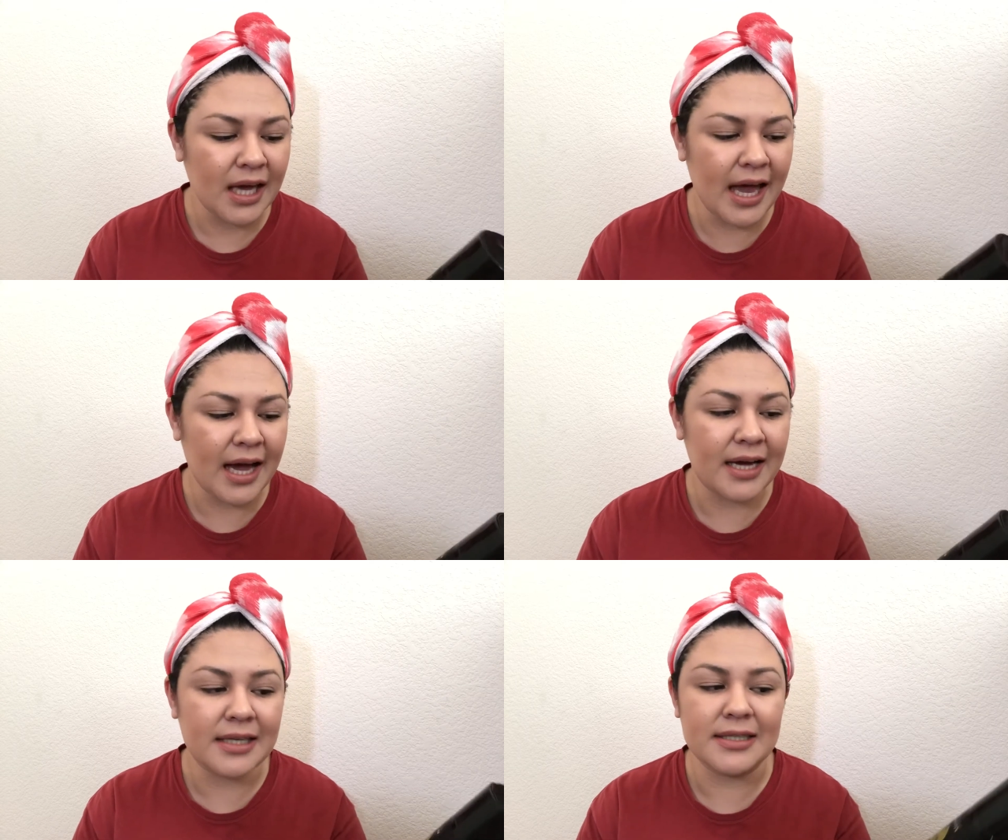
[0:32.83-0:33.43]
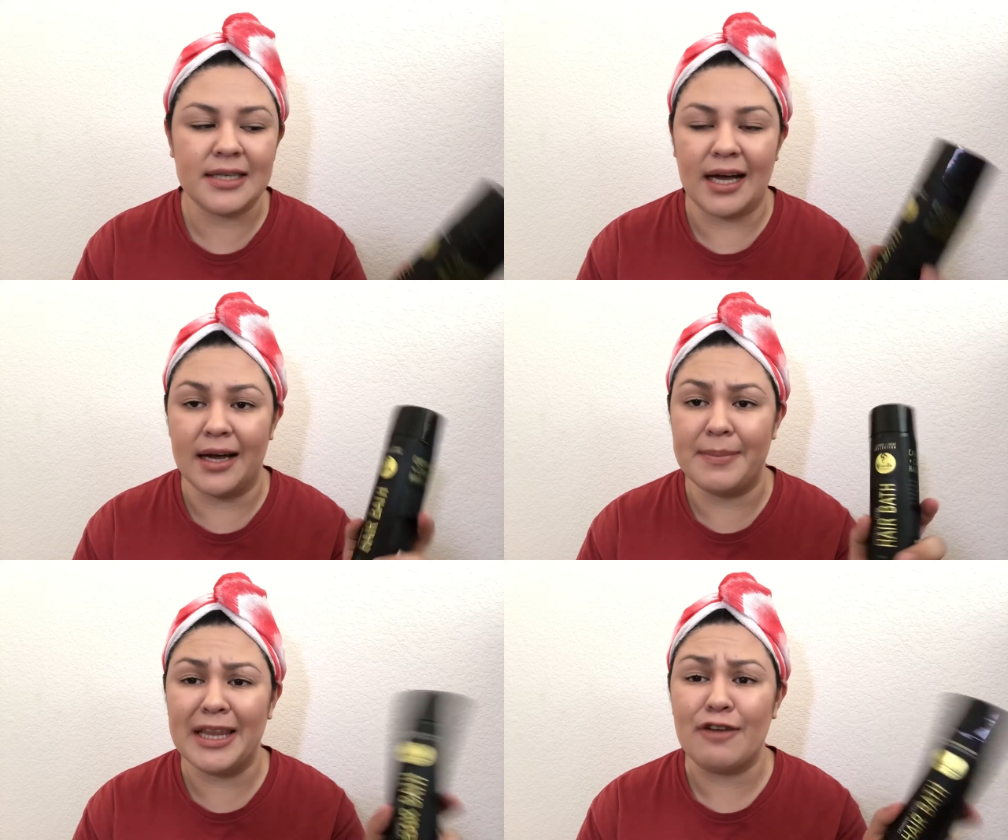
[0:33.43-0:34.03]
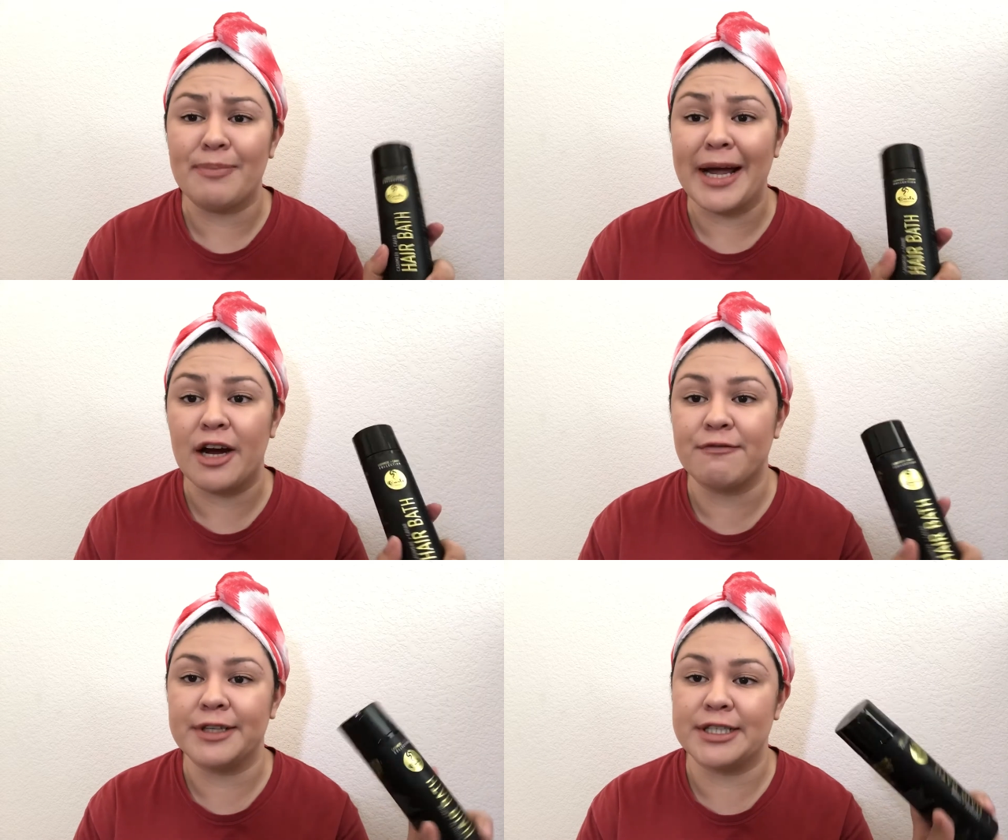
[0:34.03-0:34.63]
And it left my
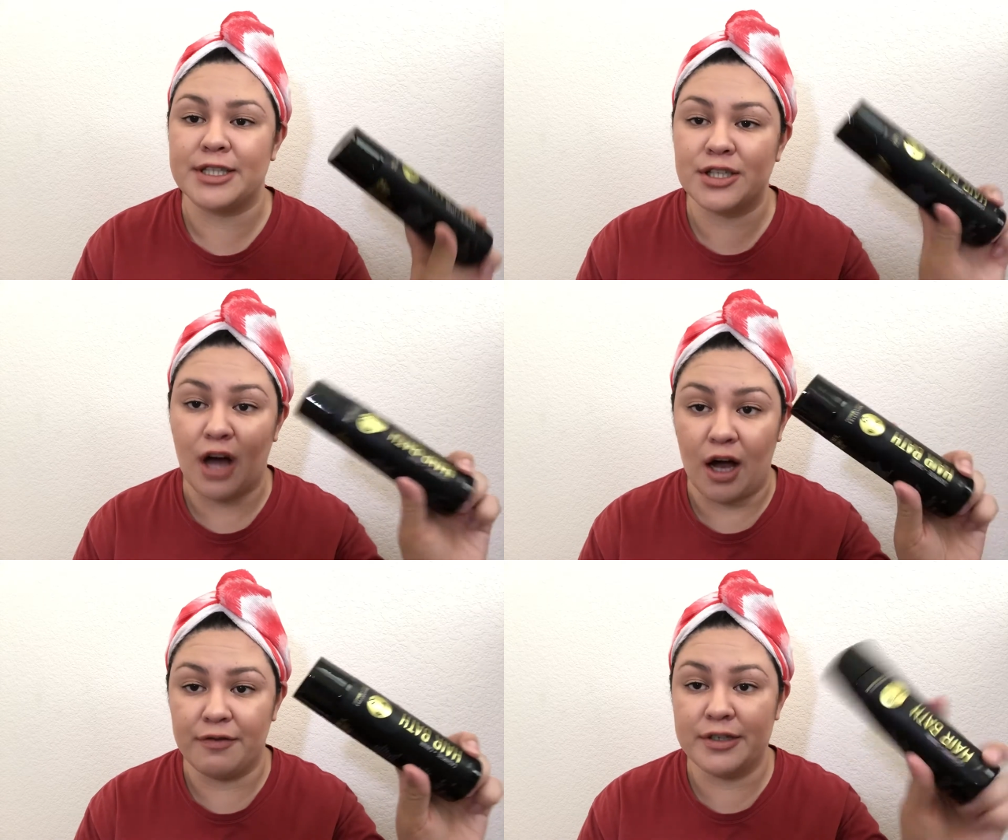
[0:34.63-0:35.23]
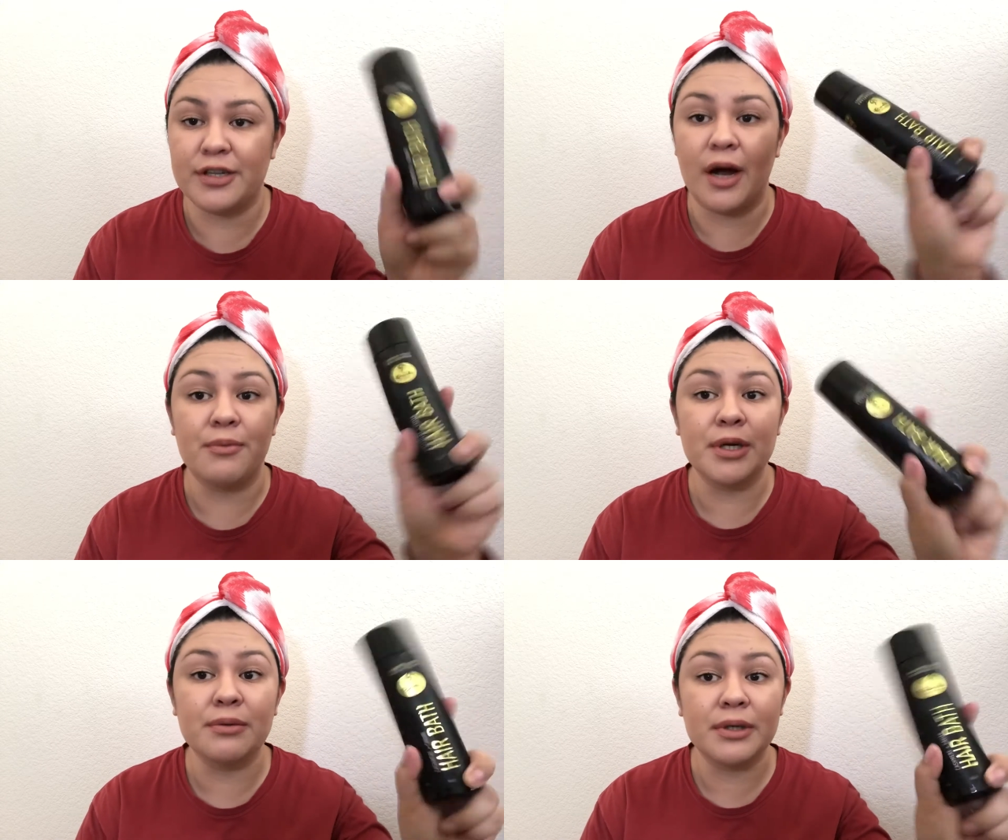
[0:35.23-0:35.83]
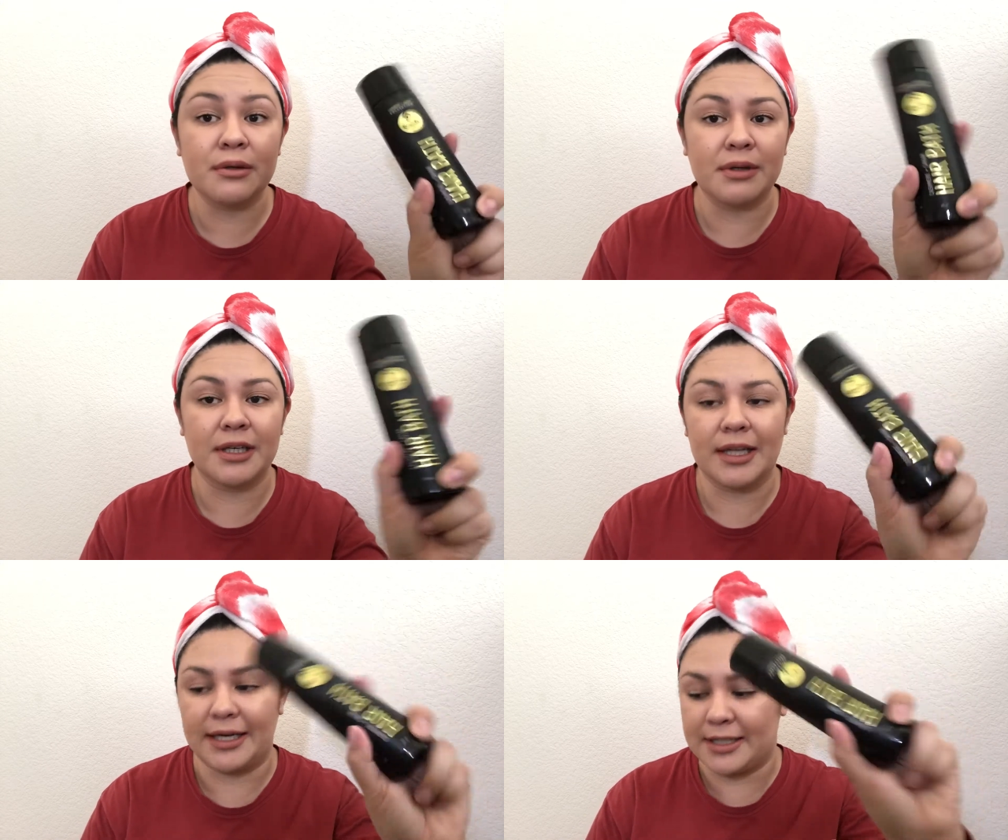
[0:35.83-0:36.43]
hair feeling soft, so I
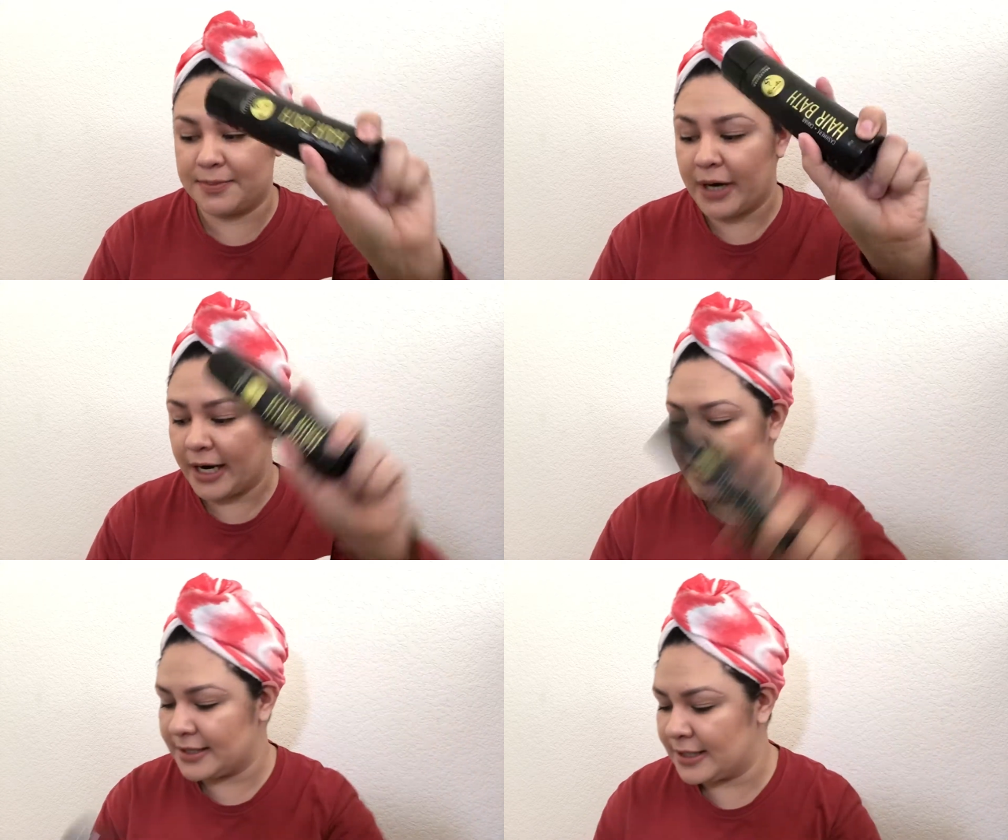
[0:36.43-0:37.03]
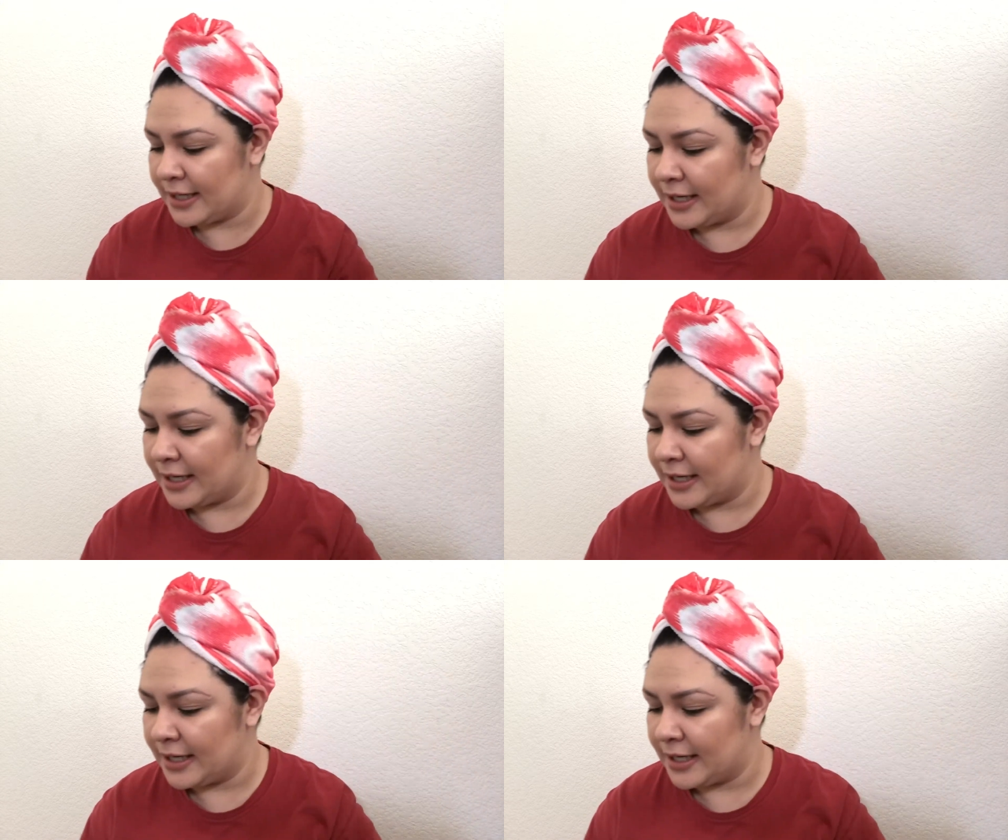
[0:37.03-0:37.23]
really like this product.